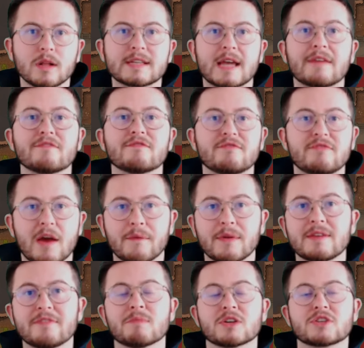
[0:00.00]
and
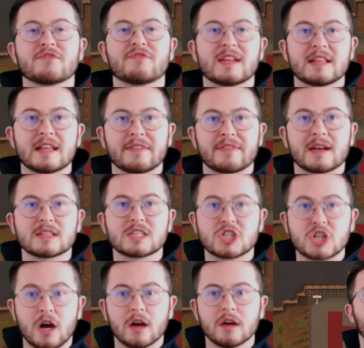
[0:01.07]
very much fitting that style.